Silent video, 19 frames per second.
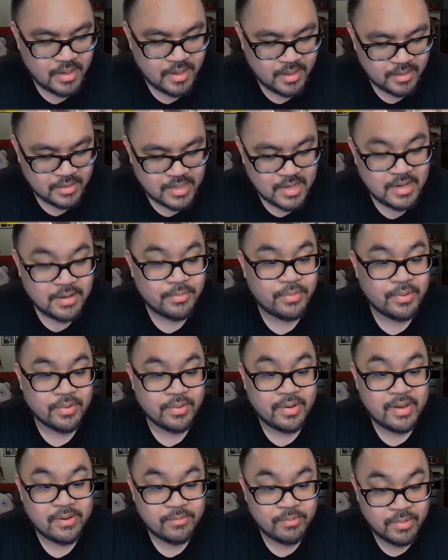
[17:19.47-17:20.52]

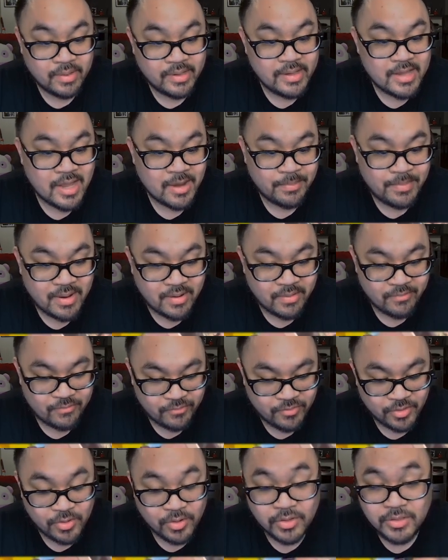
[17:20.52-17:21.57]
will really help out
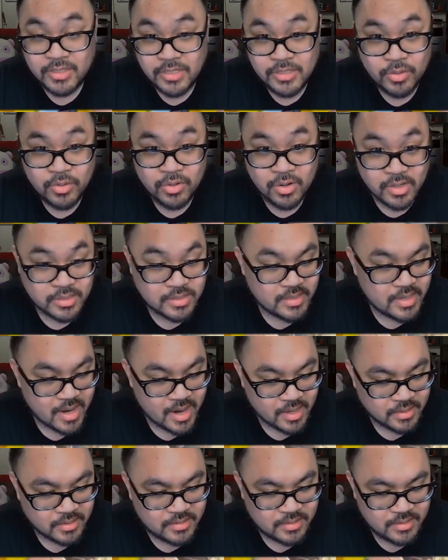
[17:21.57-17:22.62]
for your Digicross
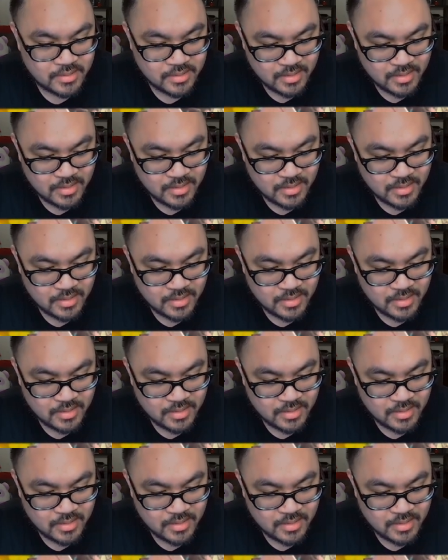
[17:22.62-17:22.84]
decks.